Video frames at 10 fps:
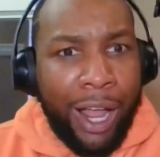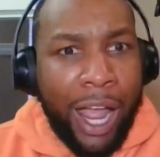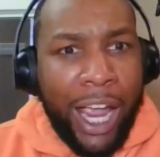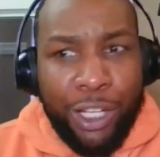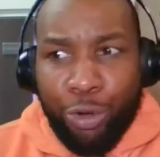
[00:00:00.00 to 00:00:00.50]

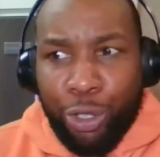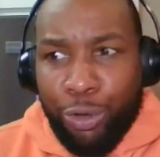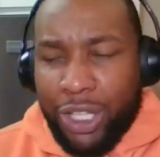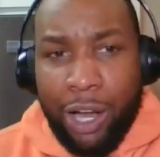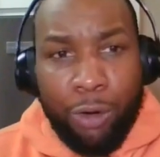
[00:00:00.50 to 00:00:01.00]
and you're
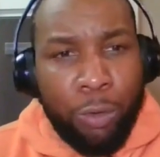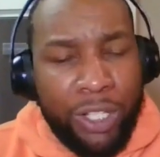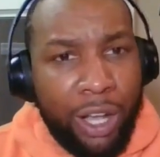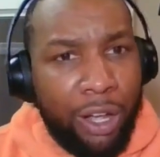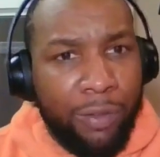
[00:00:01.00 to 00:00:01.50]
losing out on
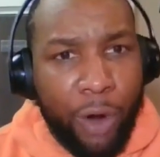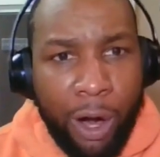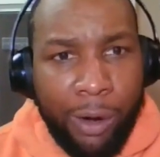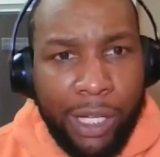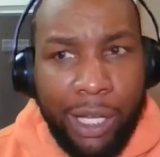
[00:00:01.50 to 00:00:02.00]
Quincy
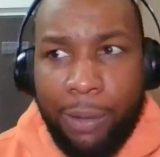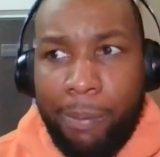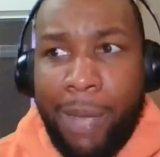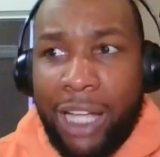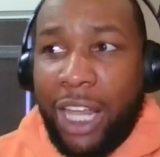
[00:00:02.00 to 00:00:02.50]
Olivari.
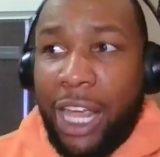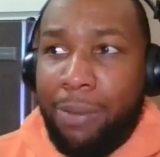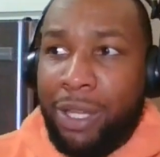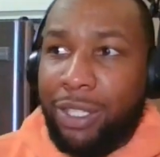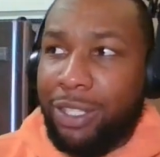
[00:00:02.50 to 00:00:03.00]
Max
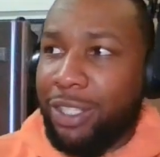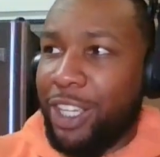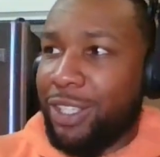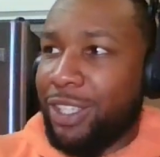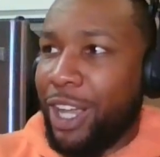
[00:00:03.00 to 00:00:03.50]
Amos is
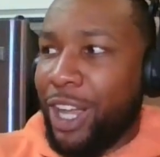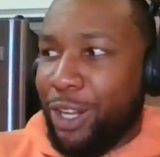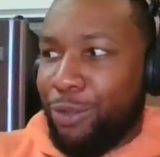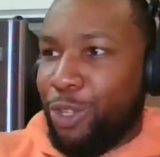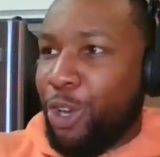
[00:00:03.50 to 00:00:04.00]

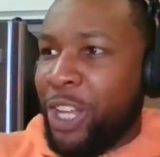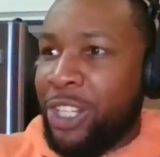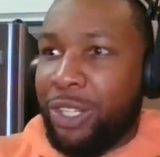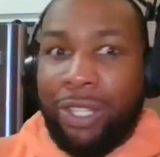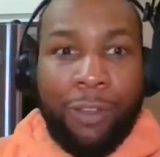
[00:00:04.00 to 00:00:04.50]
You know, he
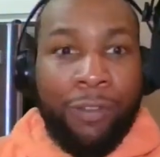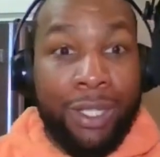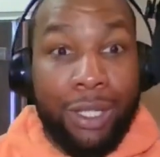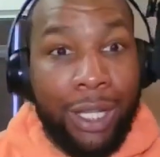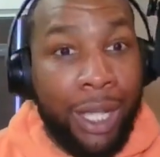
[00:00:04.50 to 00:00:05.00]
just took a
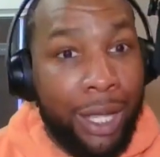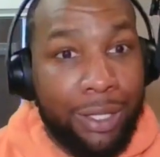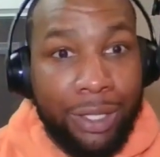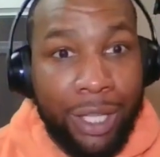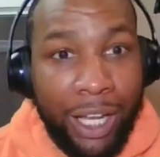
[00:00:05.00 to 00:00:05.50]
visit to Kansas
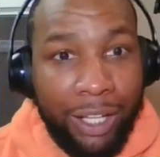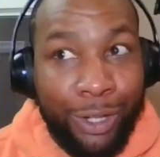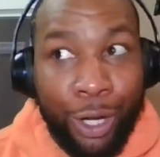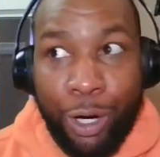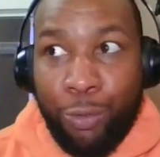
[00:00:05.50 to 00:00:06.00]
State.
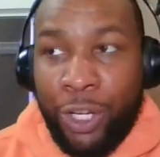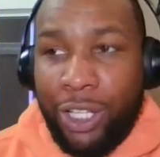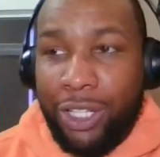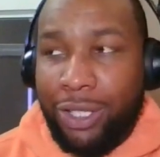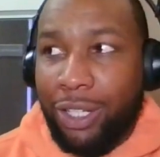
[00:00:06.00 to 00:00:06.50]
They're a
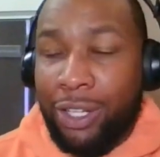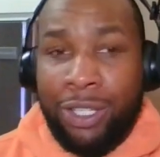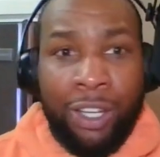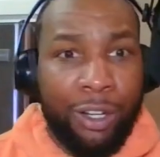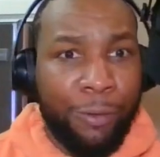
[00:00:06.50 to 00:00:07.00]
realistic
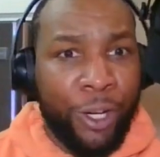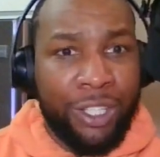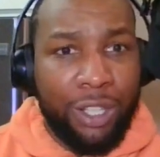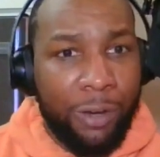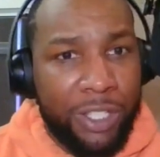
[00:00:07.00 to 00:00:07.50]
contender for his
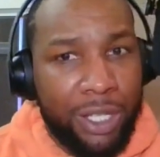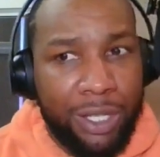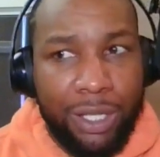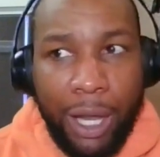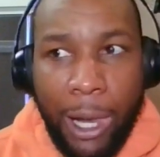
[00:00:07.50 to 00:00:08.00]

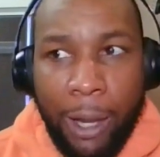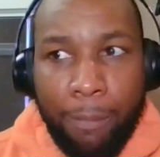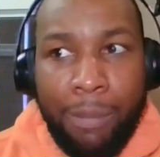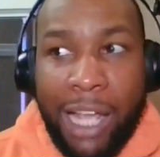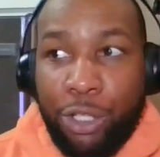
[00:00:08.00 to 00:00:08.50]
services.
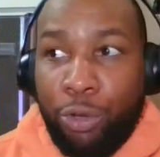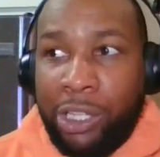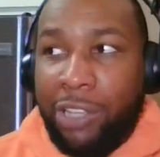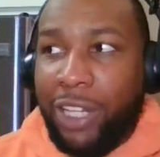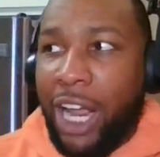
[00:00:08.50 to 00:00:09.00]
Matthew
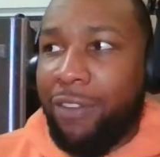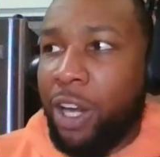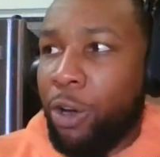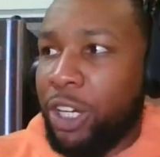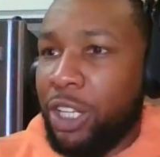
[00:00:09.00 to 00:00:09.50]
Cleveland, I haven't
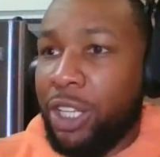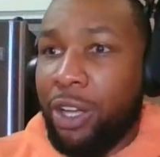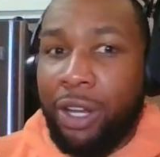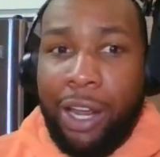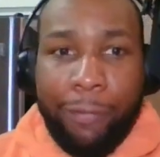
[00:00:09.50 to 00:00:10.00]
heard anything
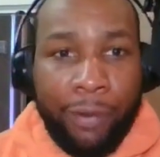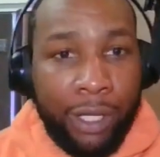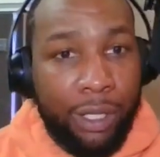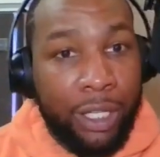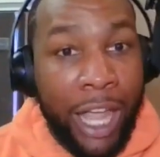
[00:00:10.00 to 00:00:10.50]
on that
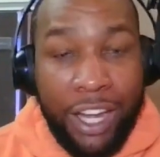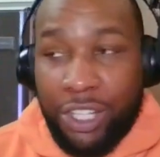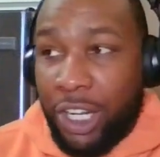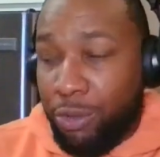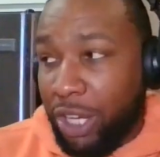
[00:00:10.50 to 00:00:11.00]
front. Kaden
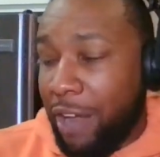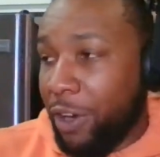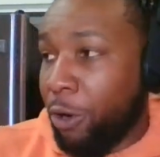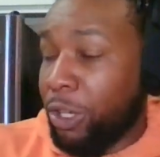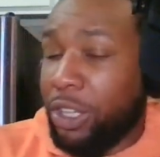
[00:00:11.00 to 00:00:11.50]
Shedrick, I haven't
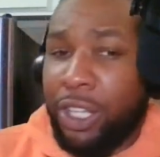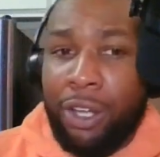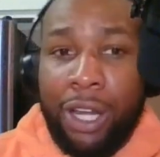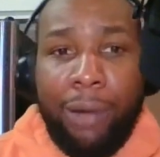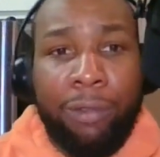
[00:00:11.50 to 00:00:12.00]
heard anything on that